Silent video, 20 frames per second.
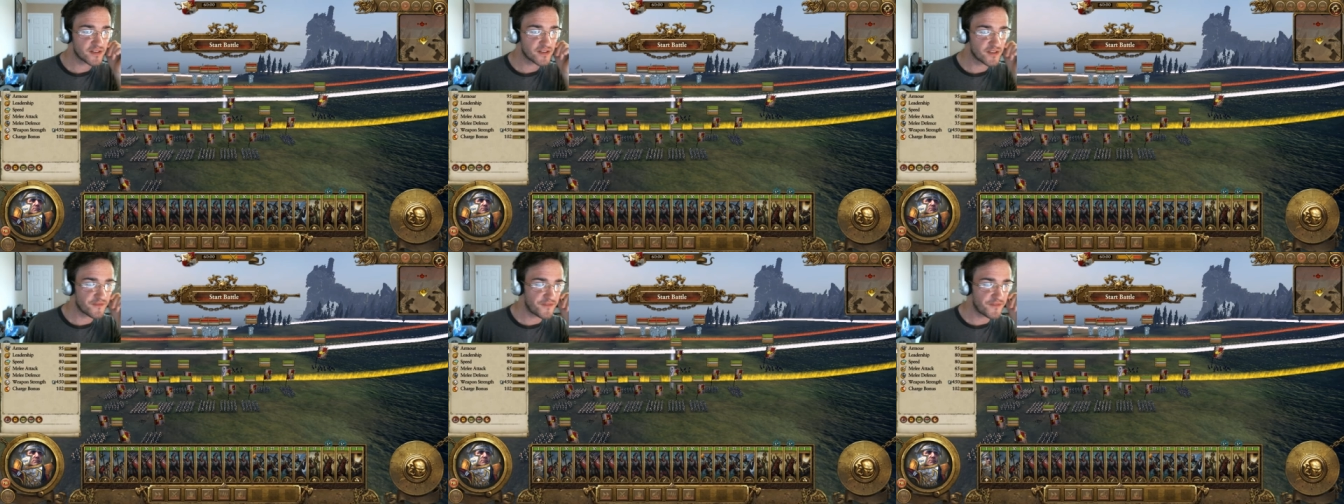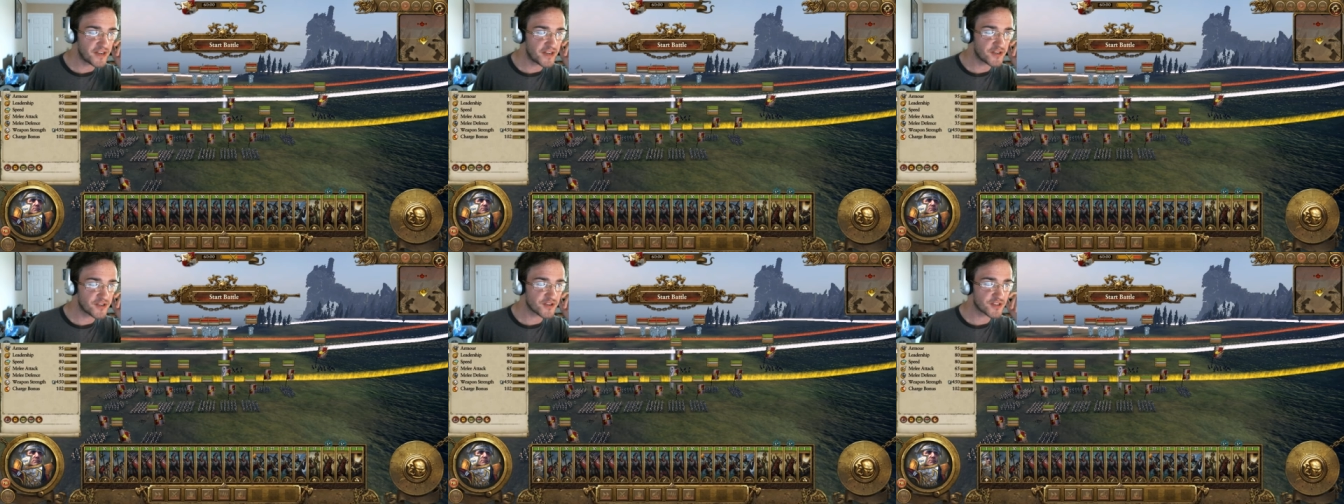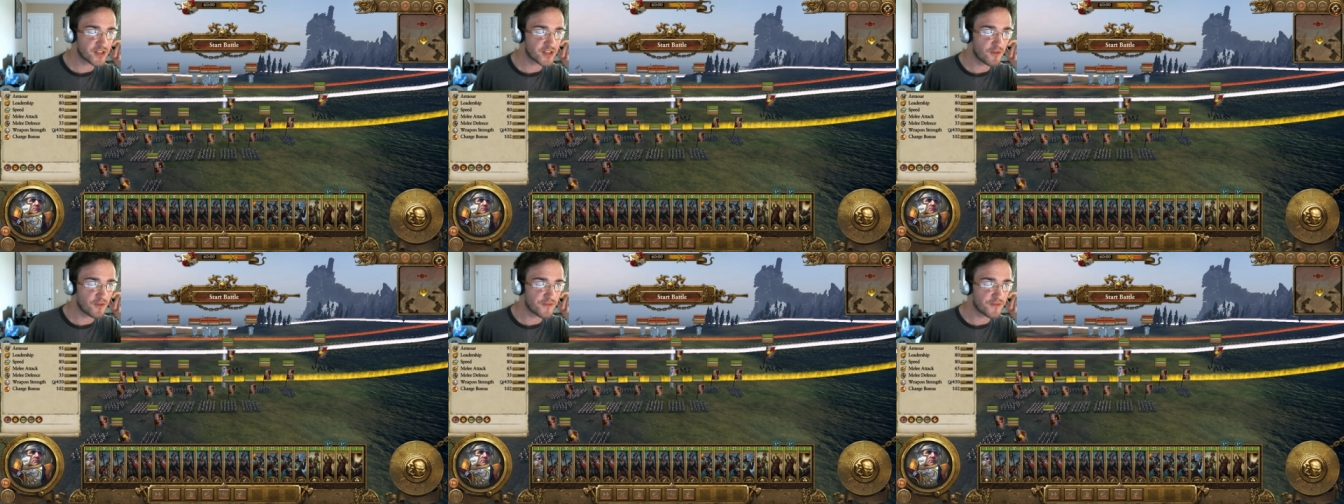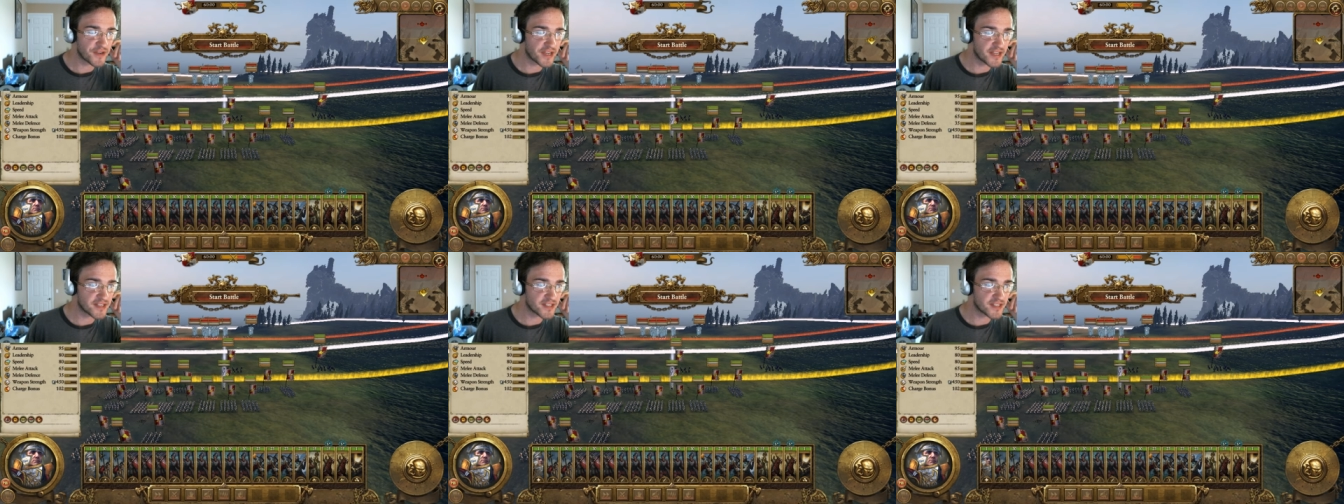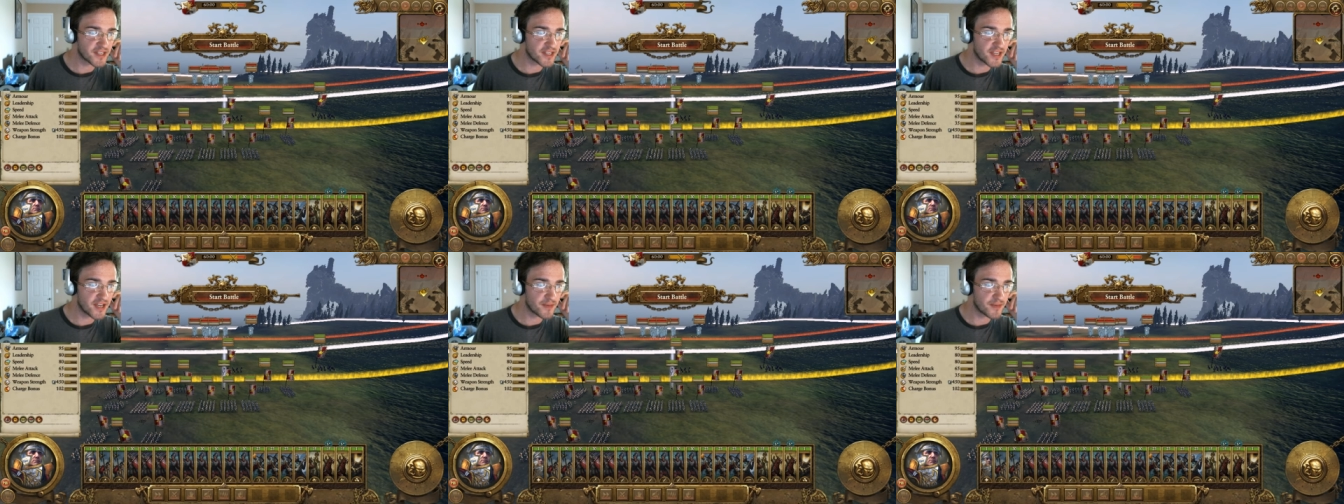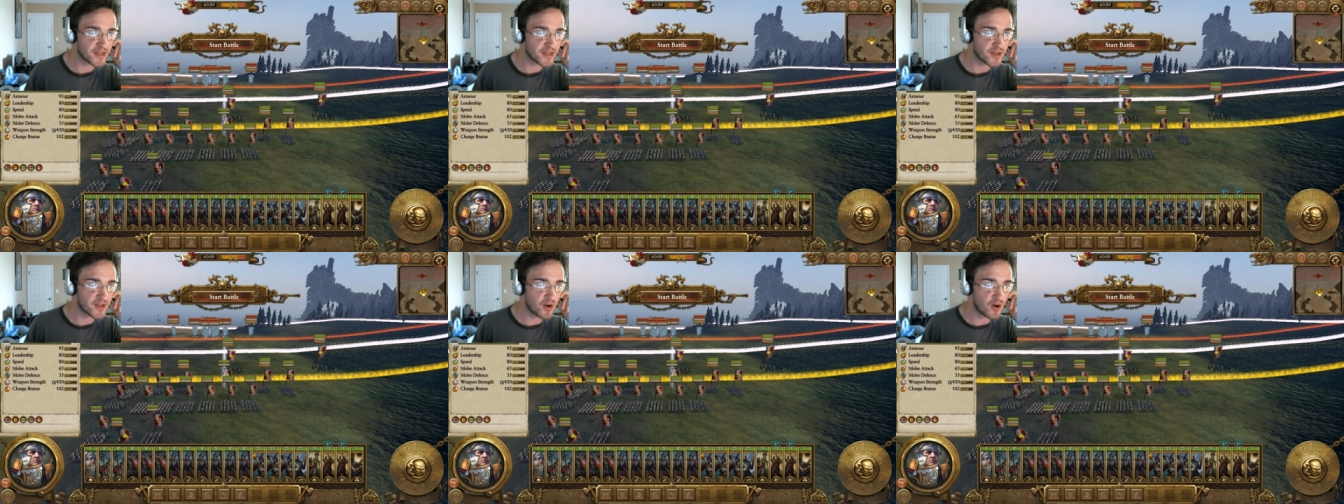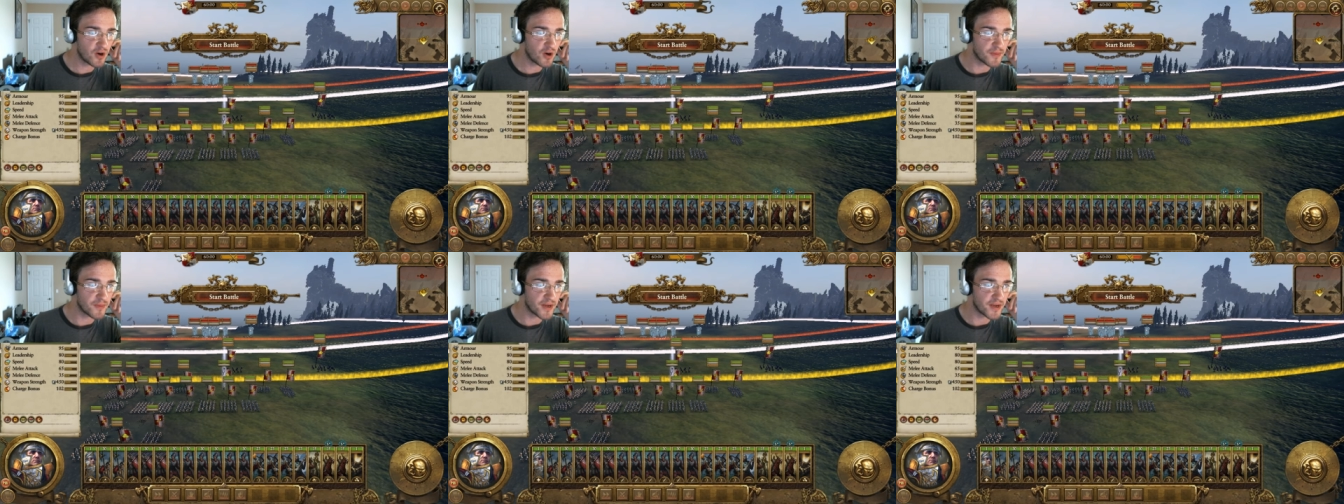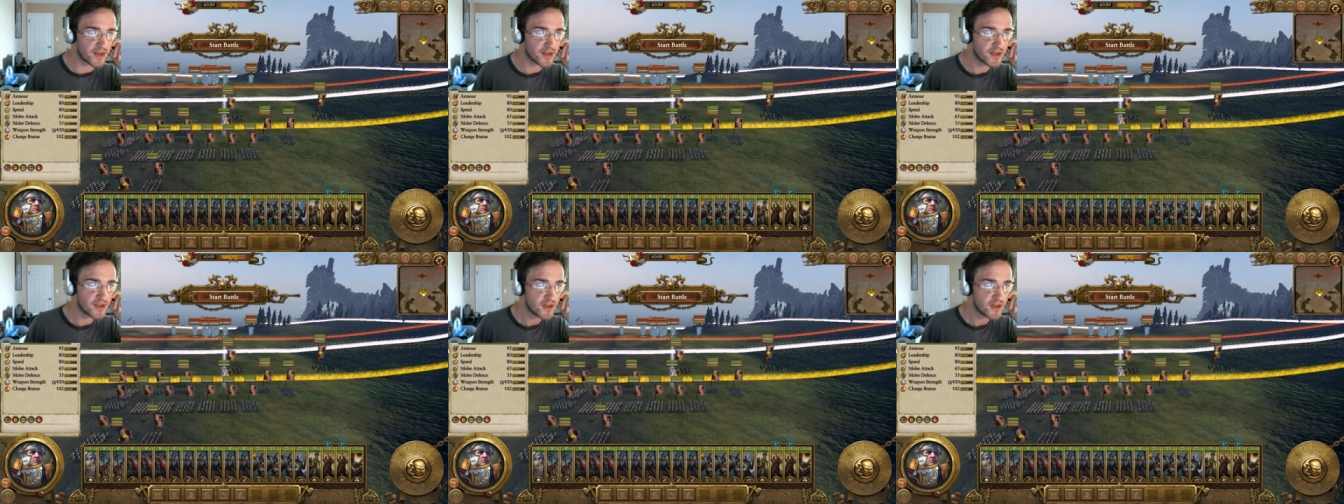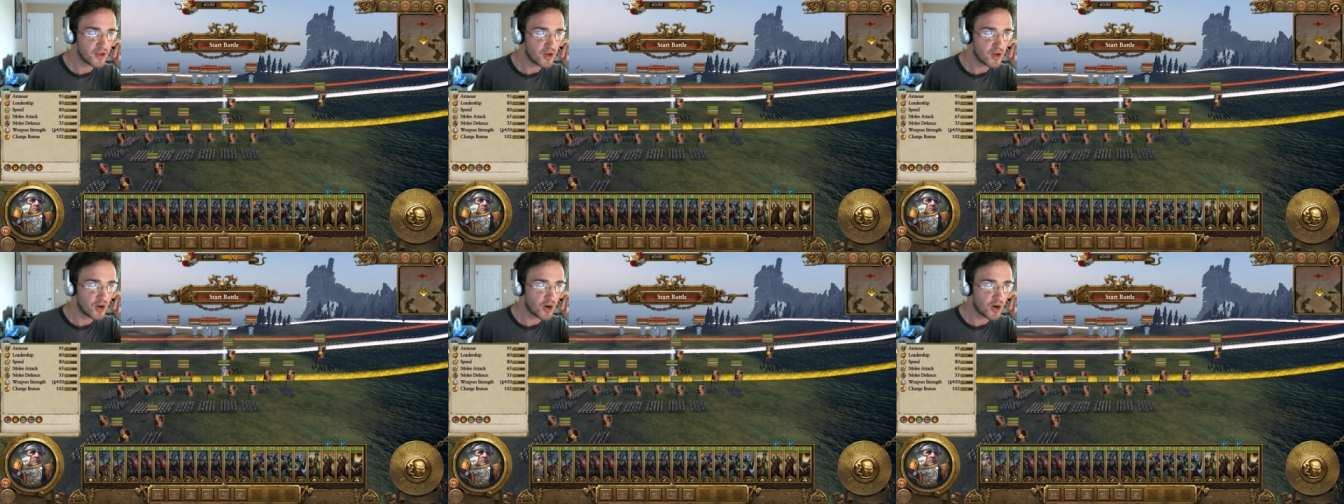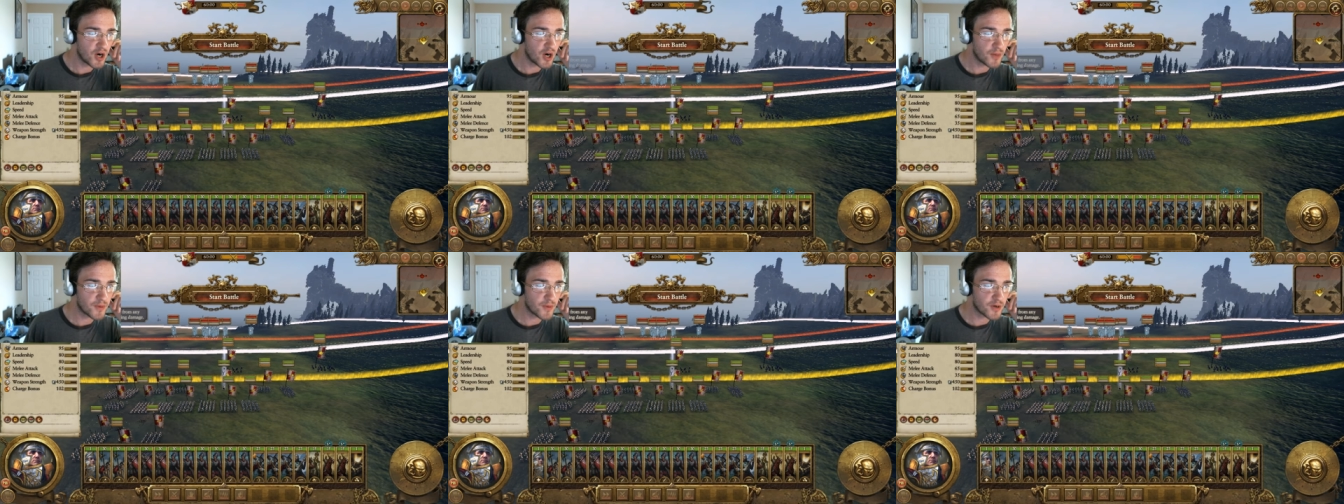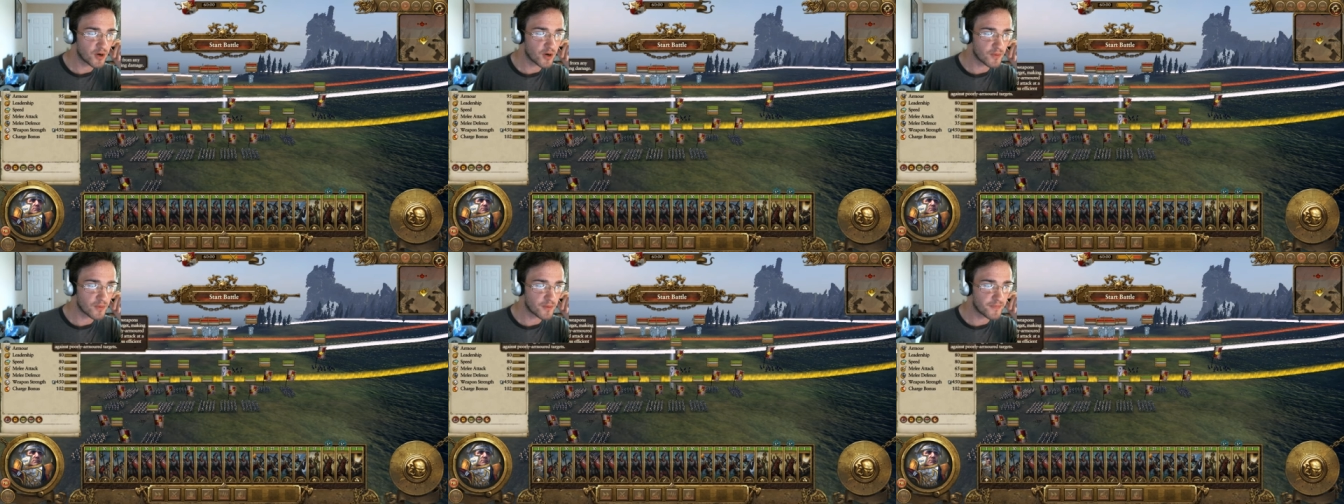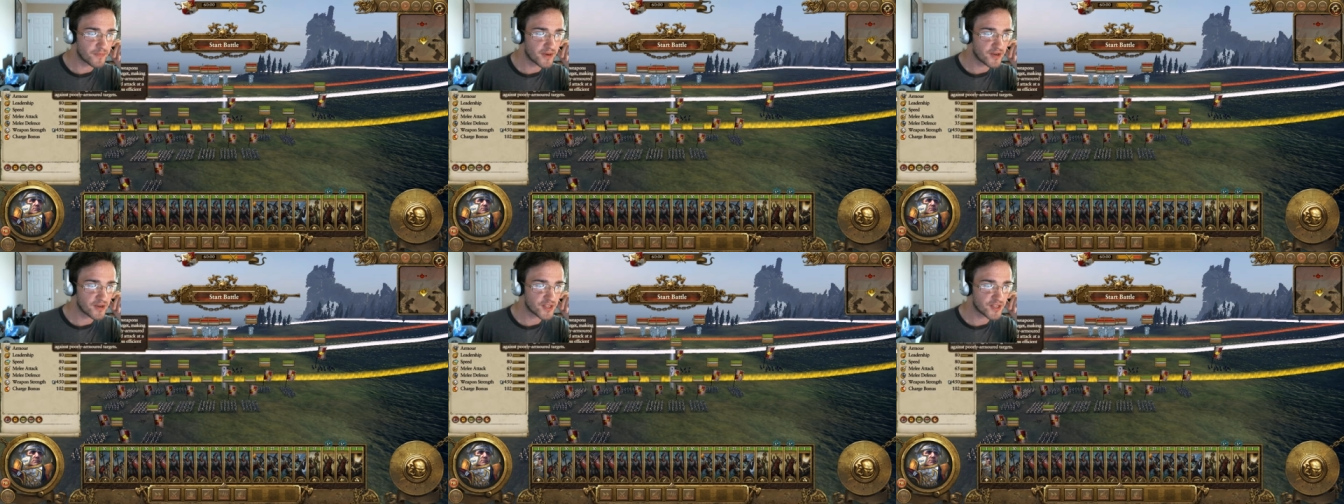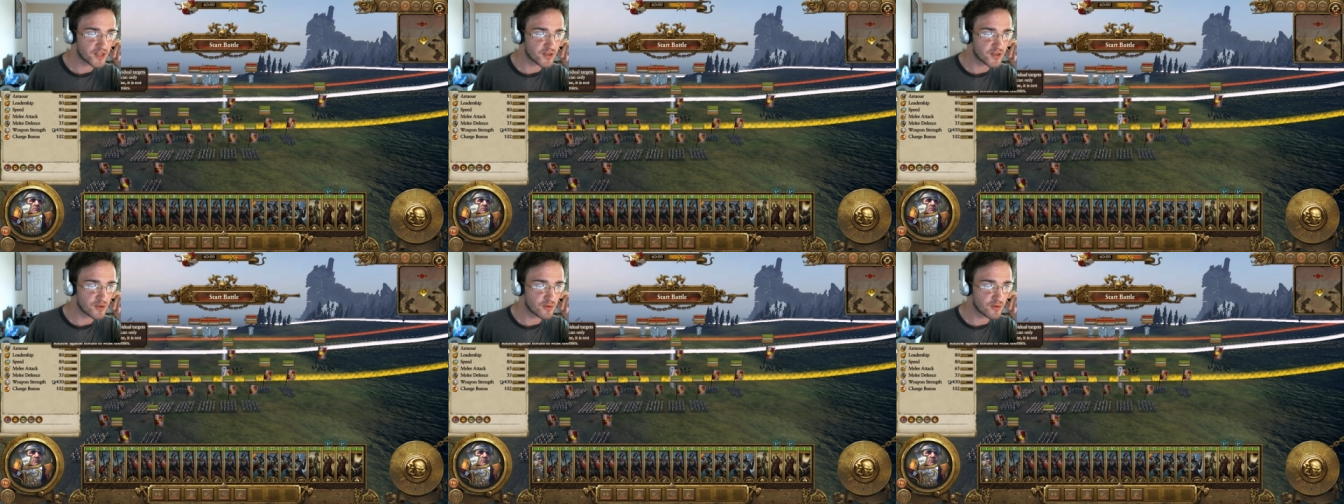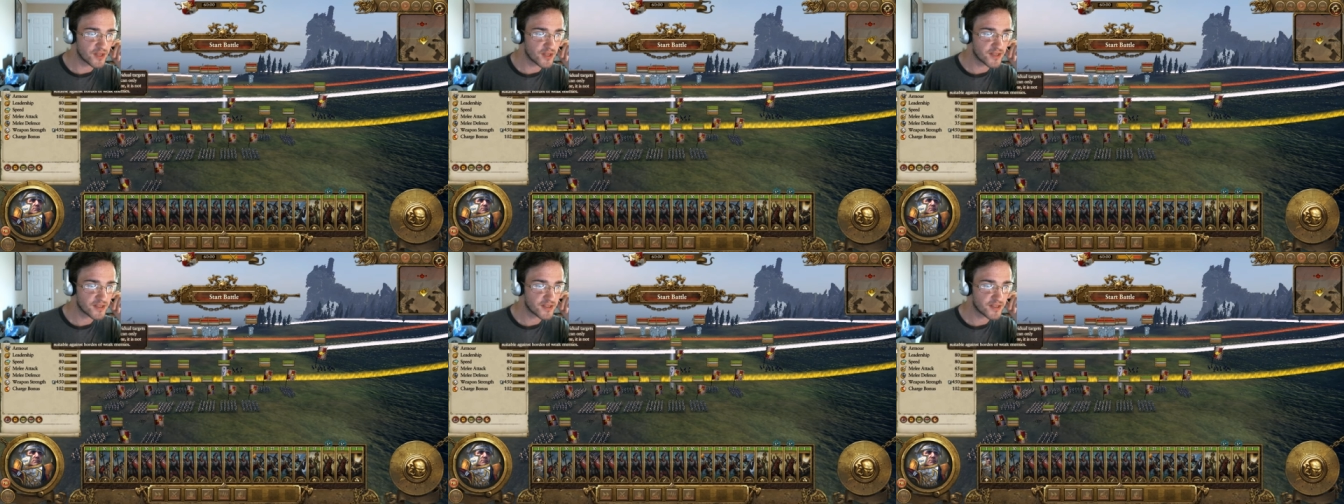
defend yourself against the enemy army, armored, armor-piercing,